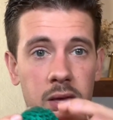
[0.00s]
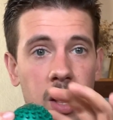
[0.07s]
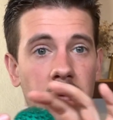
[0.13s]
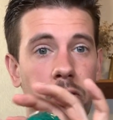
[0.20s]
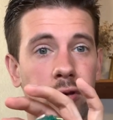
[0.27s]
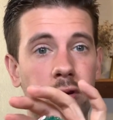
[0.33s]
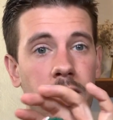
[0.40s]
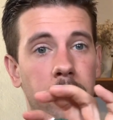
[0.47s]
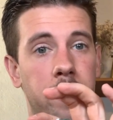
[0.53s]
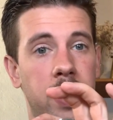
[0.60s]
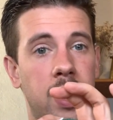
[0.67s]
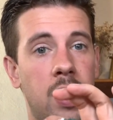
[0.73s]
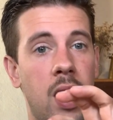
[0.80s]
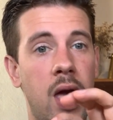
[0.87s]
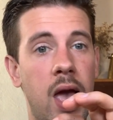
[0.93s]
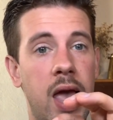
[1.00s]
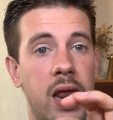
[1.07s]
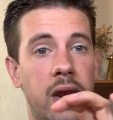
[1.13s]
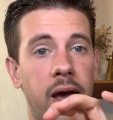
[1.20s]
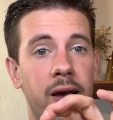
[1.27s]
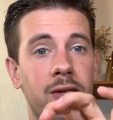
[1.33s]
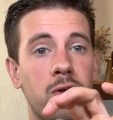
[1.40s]
And there's going to be a
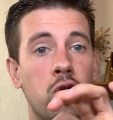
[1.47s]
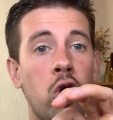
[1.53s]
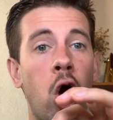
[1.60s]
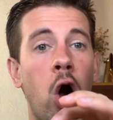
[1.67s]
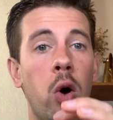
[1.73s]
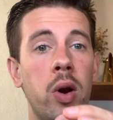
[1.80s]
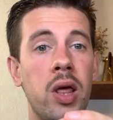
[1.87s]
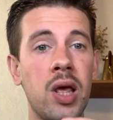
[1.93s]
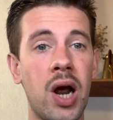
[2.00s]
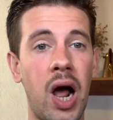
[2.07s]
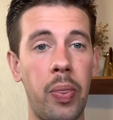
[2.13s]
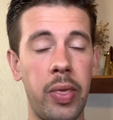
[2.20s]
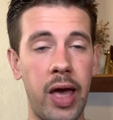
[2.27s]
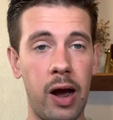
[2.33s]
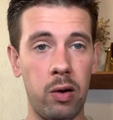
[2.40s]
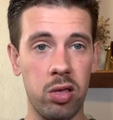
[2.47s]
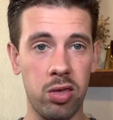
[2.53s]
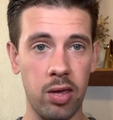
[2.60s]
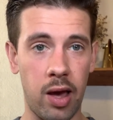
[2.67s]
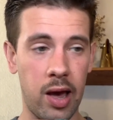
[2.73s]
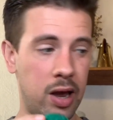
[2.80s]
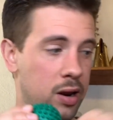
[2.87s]
nice coating on the
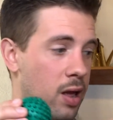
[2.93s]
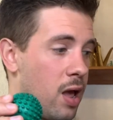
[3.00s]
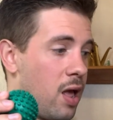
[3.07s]
outside